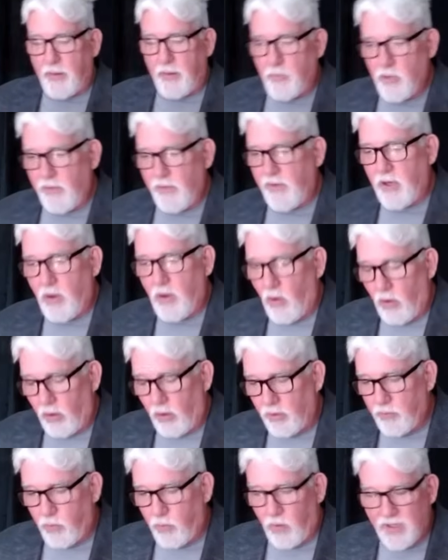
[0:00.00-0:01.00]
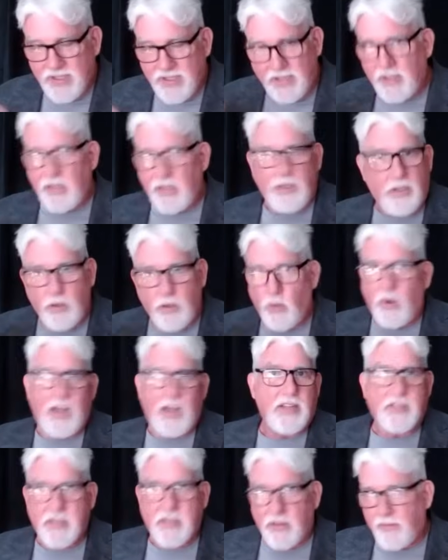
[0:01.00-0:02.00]
the move in gold wasn't a
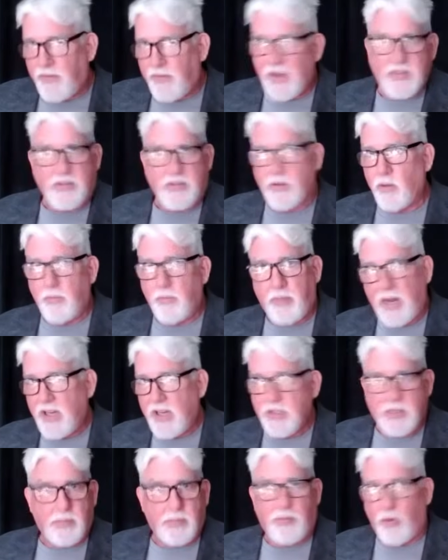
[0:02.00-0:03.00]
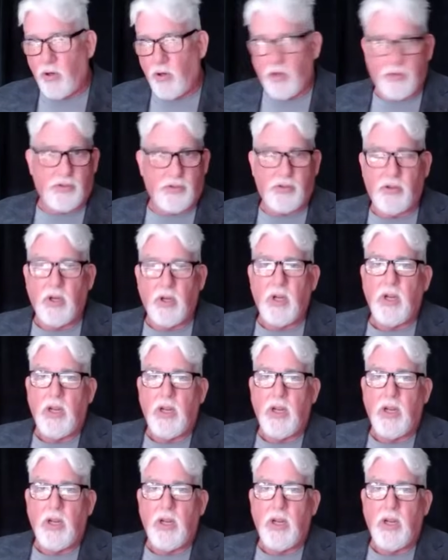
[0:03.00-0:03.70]
U.S. investor-based push.